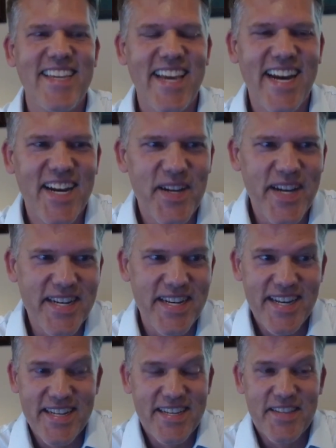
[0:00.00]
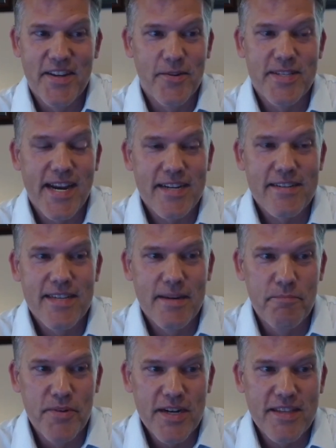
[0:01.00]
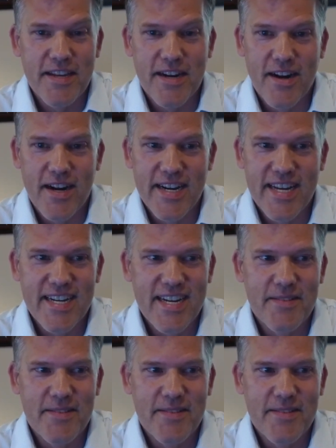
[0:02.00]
Yeah, and there was actually a book there on it.